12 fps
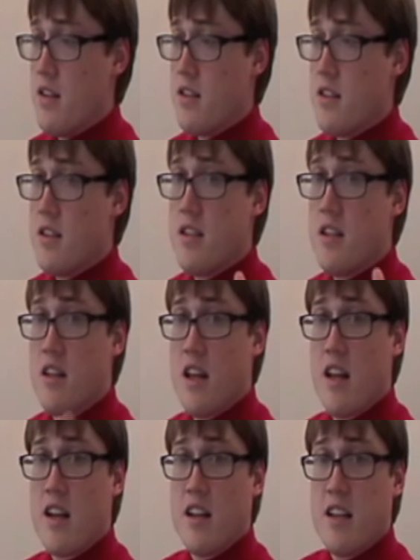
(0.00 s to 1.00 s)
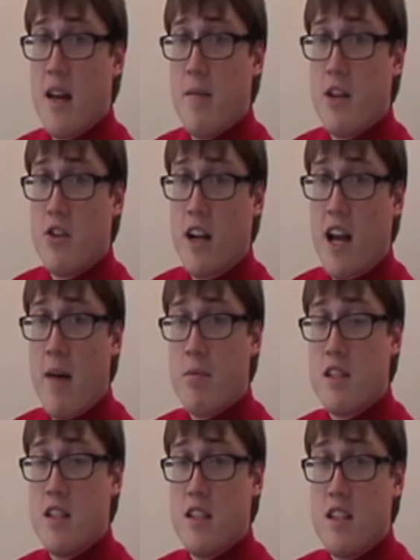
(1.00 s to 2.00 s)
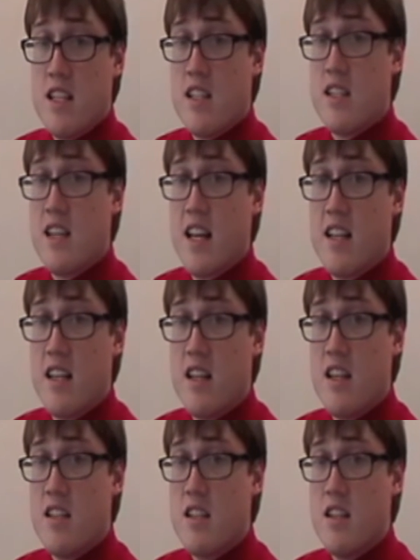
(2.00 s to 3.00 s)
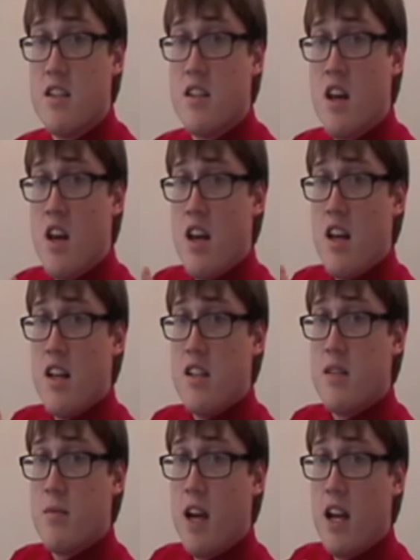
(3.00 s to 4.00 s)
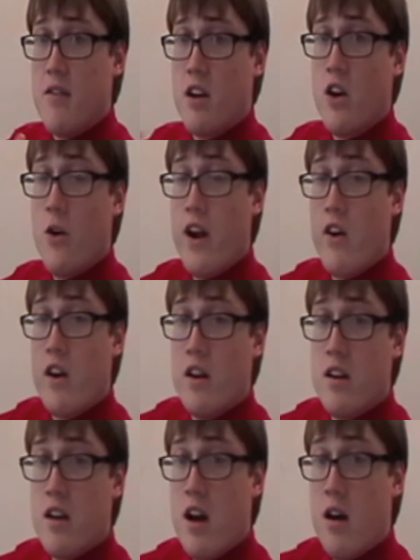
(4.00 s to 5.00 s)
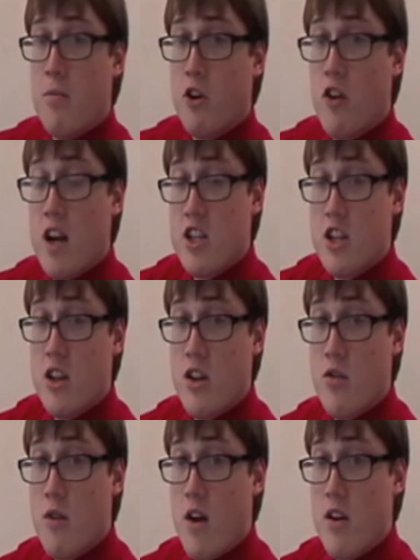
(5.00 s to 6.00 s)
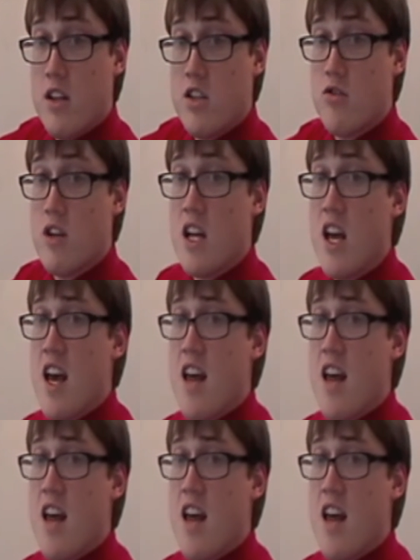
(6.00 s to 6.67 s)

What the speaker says: synthetic and diametric opposites, thesis and antithesis, in some kind of a coherent progression throughout history.